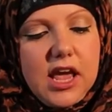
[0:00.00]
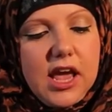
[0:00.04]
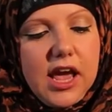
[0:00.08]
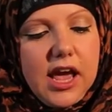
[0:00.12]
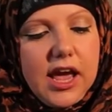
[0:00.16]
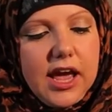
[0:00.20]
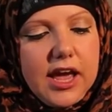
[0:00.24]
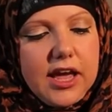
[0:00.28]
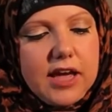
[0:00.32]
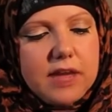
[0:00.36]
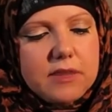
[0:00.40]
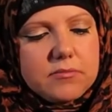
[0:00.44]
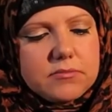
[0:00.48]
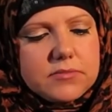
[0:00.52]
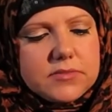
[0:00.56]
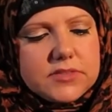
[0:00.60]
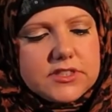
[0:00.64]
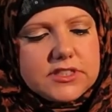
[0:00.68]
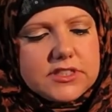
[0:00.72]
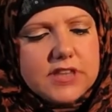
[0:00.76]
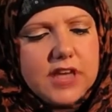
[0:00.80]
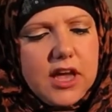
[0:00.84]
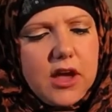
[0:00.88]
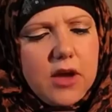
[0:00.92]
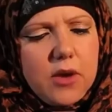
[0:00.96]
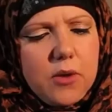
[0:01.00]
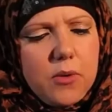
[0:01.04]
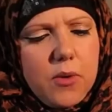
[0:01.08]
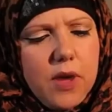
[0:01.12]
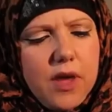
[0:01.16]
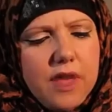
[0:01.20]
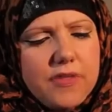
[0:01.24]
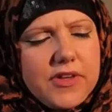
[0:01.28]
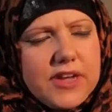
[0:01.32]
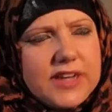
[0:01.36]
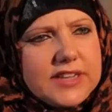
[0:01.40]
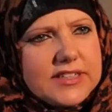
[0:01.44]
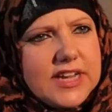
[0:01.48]
Um, so
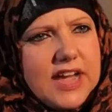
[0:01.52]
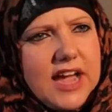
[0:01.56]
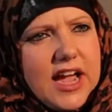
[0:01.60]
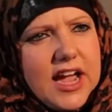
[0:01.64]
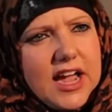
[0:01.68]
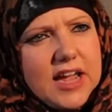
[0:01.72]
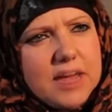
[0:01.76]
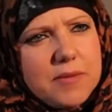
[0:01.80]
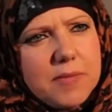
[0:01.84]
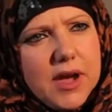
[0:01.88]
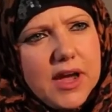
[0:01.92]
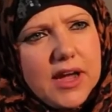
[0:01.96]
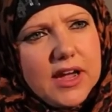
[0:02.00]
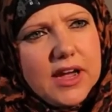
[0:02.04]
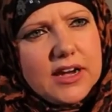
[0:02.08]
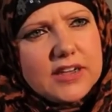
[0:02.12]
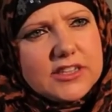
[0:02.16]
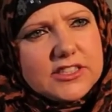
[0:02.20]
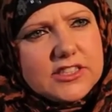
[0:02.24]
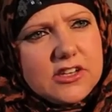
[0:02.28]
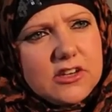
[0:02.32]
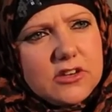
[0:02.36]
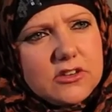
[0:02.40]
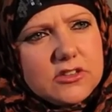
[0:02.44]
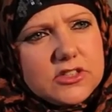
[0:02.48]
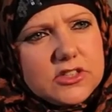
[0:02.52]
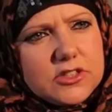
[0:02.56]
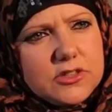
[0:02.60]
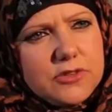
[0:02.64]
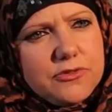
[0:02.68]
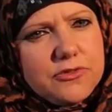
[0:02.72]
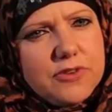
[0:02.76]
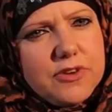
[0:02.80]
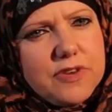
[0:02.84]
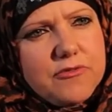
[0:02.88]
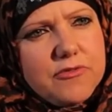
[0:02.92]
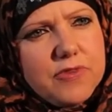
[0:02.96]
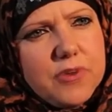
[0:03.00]
at that time, I, I started
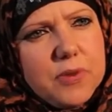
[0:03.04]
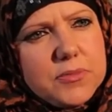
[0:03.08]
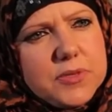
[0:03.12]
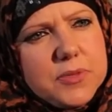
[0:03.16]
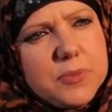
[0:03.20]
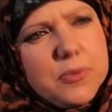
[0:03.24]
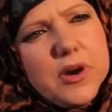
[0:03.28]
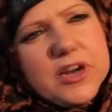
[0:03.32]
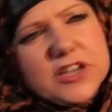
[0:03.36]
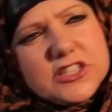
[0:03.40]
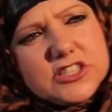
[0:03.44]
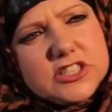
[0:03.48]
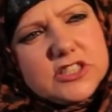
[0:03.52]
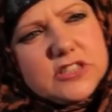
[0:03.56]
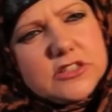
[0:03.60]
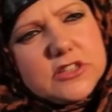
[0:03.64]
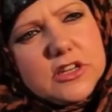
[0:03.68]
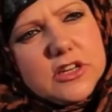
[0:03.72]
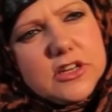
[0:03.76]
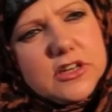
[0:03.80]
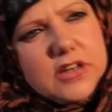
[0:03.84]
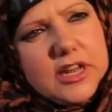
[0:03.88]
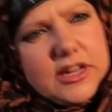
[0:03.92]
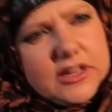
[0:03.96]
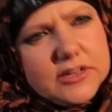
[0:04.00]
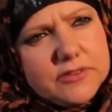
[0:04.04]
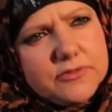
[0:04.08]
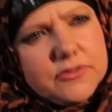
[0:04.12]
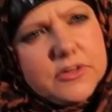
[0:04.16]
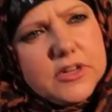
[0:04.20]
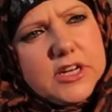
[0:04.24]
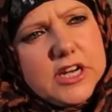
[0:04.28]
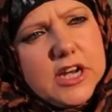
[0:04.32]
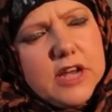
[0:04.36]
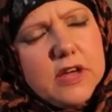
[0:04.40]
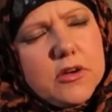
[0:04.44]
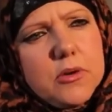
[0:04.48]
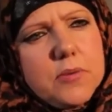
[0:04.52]
suffering from depression, like,
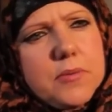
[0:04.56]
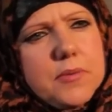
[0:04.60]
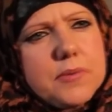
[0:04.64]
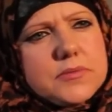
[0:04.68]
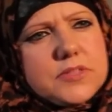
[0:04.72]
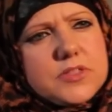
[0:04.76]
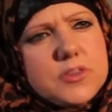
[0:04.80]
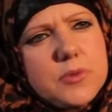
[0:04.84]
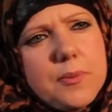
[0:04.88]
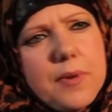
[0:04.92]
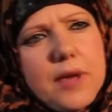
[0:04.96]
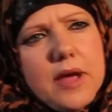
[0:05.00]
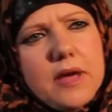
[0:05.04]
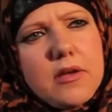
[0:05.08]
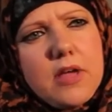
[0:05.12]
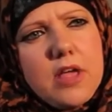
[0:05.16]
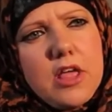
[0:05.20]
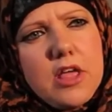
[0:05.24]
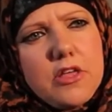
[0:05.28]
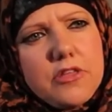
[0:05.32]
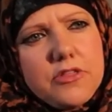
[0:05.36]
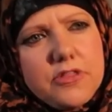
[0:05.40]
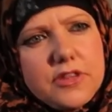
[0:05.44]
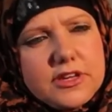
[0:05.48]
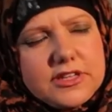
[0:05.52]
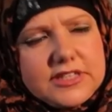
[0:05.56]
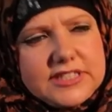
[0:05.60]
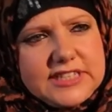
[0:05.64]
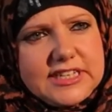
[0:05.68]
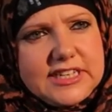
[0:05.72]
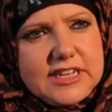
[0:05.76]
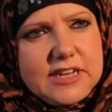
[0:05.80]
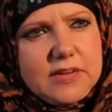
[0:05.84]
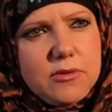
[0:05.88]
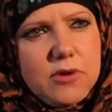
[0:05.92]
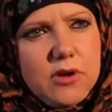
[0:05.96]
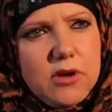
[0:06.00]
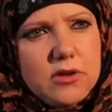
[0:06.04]
you know, coming up to about 13
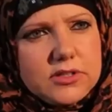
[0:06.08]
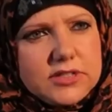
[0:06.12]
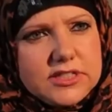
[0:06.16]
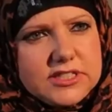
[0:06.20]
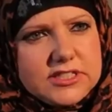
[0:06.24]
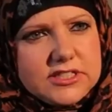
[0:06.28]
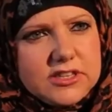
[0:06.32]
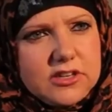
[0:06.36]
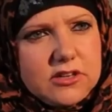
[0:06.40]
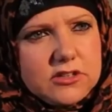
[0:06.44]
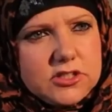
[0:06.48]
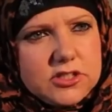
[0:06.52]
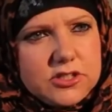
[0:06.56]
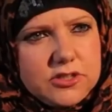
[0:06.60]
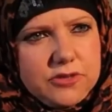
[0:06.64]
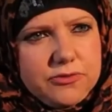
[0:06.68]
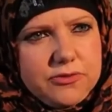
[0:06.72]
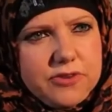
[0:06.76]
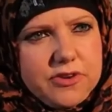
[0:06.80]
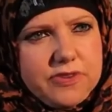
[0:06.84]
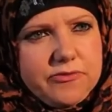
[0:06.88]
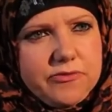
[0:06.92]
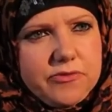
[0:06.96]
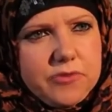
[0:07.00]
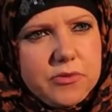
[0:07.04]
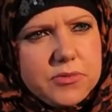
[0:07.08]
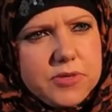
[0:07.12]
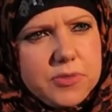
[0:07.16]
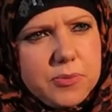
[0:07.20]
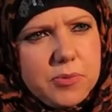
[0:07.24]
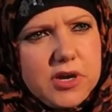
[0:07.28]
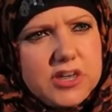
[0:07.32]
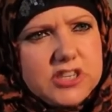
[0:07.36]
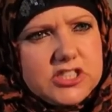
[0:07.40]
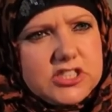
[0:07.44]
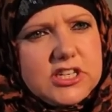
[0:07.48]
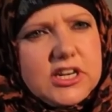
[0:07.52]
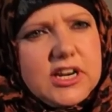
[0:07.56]
year old, I started suffering from
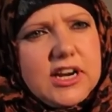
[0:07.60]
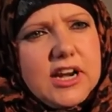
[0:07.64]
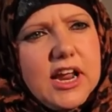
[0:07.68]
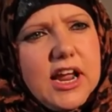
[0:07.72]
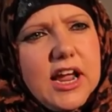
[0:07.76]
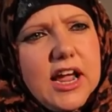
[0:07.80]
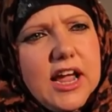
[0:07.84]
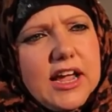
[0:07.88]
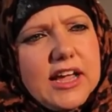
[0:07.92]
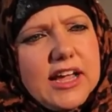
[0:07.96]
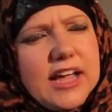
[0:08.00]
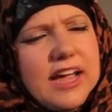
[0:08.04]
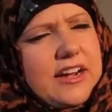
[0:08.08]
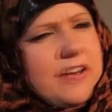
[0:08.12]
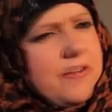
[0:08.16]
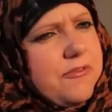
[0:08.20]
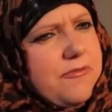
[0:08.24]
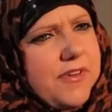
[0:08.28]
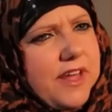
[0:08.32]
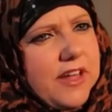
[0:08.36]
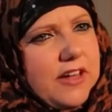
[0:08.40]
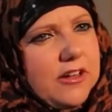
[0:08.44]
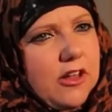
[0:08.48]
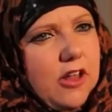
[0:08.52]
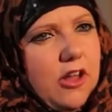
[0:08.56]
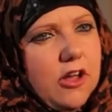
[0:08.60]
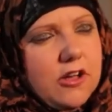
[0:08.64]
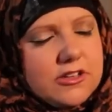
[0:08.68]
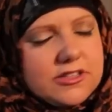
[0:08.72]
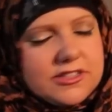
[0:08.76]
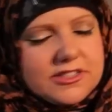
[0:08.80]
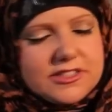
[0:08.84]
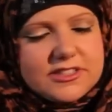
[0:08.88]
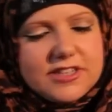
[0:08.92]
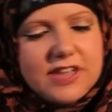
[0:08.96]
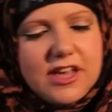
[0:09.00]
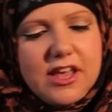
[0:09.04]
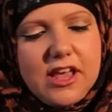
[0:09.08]
depression and I, I kind of felt
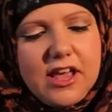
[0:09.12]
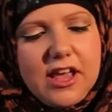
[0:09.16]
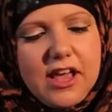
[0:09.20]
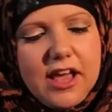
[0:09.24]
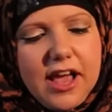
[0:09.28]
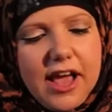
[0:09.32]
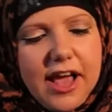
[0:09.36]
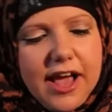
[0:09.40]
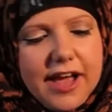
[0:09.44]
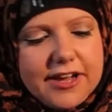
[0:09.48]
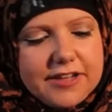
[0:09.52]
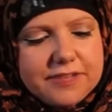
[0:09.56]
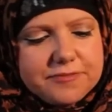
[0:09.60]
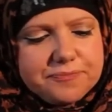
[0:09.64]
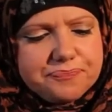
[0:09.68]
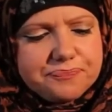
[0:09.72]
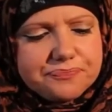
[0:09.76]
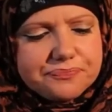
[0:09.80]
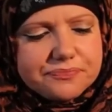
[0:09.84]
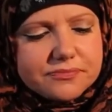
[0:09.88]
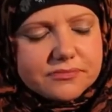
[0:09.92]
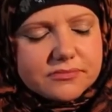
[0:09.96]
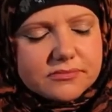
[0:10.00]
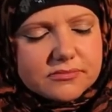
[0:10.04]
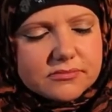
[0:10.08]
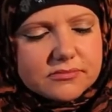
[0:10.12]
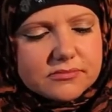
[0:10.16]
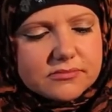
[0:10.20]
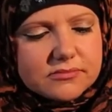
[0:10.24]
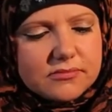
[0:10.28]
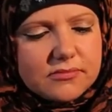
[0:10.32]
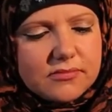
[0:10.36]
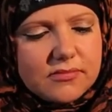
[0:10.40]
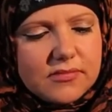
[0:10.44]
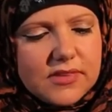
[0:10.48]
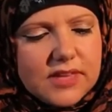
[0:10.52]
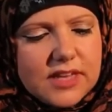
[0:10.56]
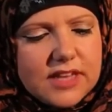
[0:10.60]
lost. Um,
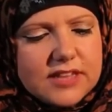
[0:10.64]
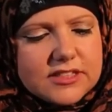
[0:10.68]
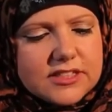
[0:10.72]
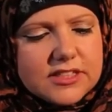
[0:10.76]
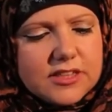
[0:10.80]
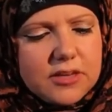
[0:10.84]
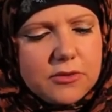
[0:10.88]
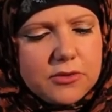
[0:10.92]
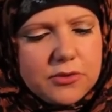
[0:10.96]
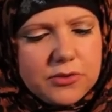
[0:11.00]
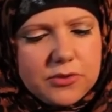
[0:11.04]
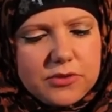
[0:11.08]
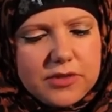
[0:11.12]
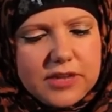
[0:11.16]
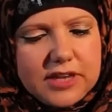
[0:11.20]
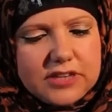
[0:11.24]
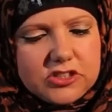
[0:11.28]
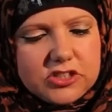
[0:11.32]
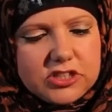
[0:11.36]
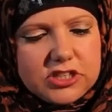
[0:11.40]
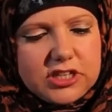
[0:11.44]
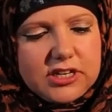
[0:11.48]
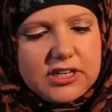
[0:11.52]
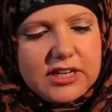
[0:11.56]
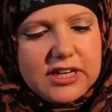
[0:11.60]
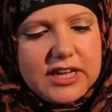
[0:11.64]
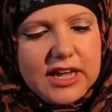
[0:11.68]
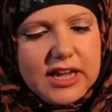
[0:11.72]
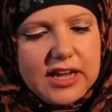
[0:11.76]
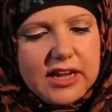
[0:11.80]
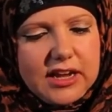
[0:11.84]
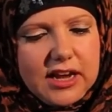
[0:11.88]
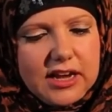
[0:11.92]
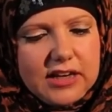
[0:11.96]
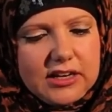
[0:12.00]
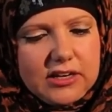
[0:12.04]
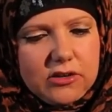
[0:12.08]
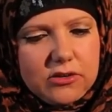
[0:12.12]
so through that journey,
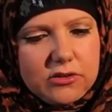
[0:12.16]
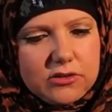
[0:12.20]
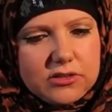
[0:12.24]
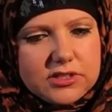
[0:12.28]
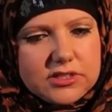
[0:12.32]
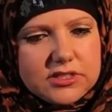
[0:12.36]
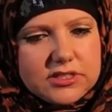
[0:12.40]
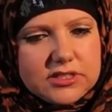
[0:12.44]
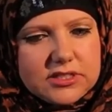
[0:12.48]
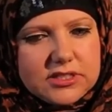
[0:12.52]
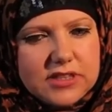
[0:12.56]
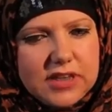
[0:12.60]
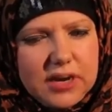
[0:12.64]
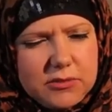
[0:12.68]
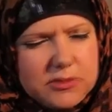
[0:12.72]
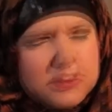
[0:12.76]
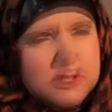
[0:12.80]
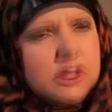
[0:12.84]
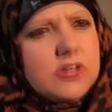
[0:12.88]
I, I looked, I was